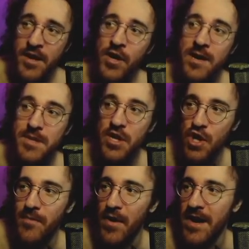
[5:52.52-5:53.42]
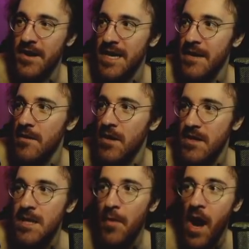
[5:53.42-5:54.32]
Here comes the jump right here. Take a
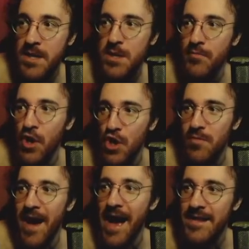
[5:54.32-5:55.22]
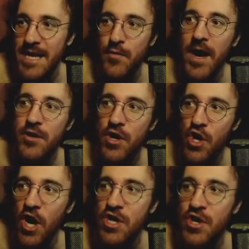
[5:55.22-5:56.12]
look. These boxes will push you back. That's why I do a
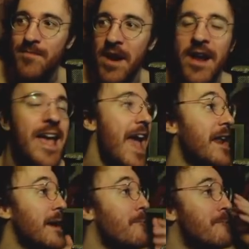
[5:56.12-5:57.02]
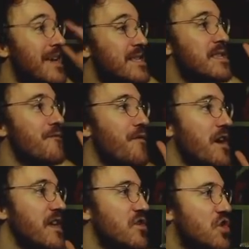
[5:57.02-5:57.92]
charging jump there. And I missed the
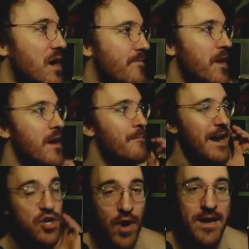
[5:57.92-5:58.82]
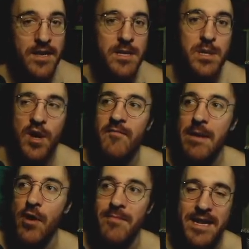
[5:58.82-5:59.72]
fucking jump. By trying to conserve
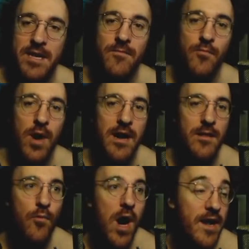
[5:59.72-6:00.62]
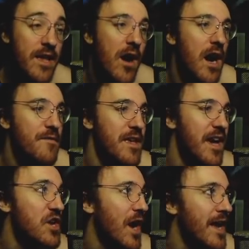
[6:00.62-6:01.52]
my momentum while walking off
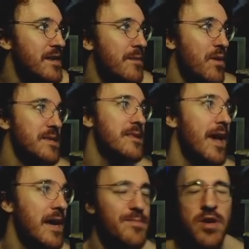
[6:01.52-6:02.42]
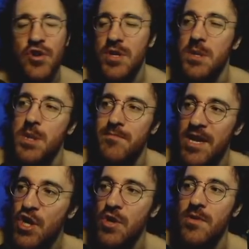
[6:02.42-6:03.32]
the edge, I ended up pressing the X button just a
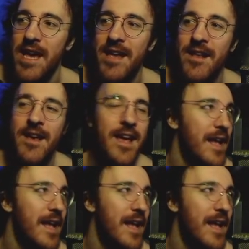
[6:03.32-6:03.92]
smidge too late.